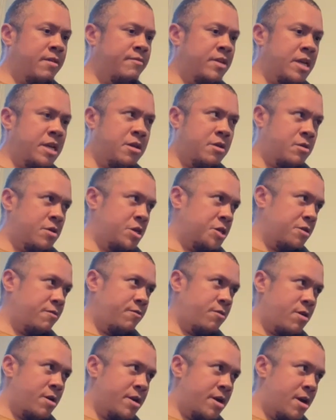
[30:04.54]
in Indonesia
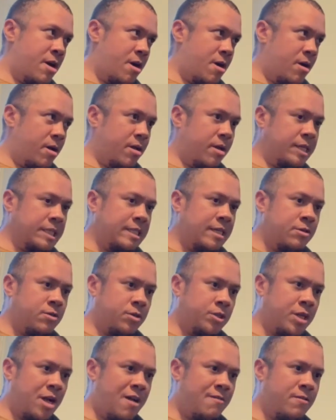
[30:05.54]
for a year in Central
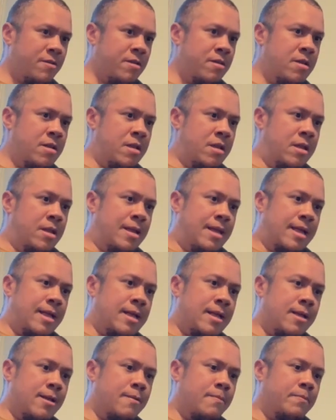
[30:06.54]
Java,
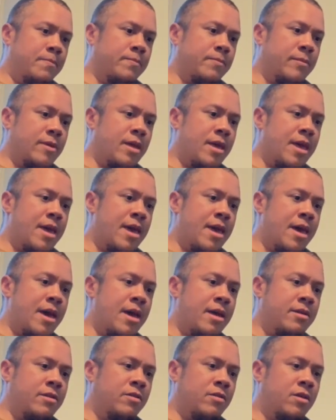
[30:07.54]

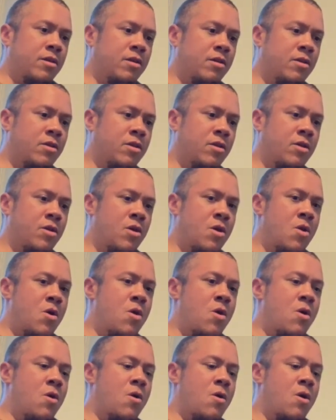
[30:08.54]
and
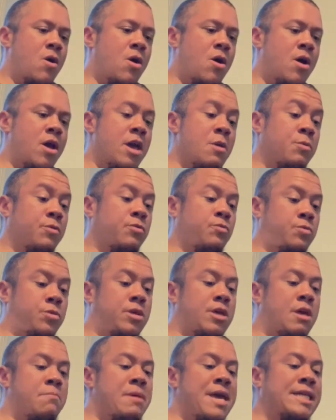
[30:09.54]
it was
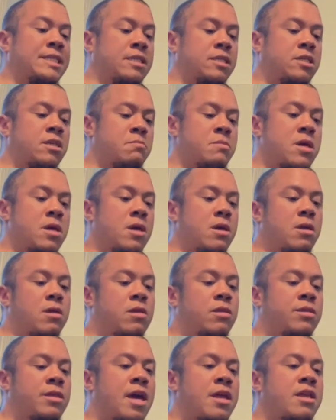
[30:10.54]
really amazing to me
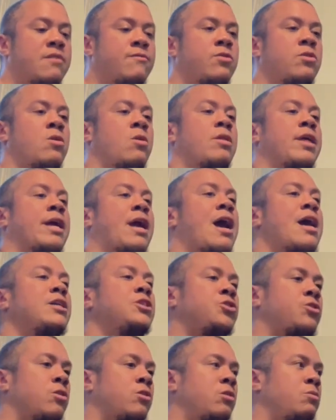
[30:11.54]
that even though like I
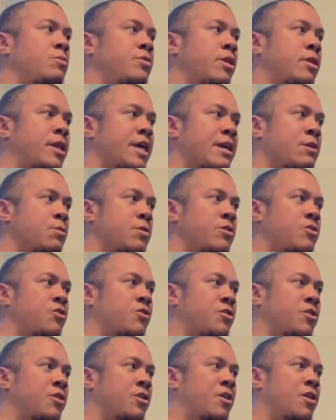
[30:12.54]
struggled with the
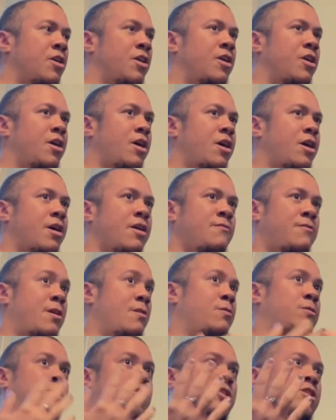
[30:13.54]
language, if I
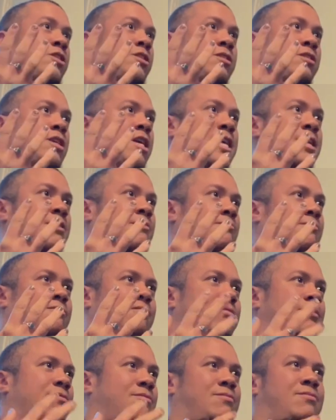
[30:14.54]
was just like
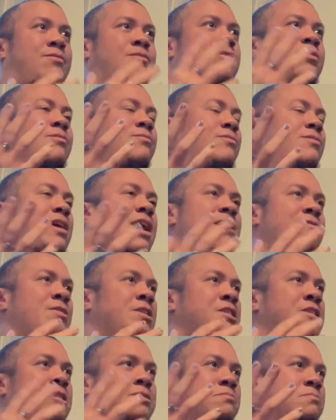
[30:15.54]
having to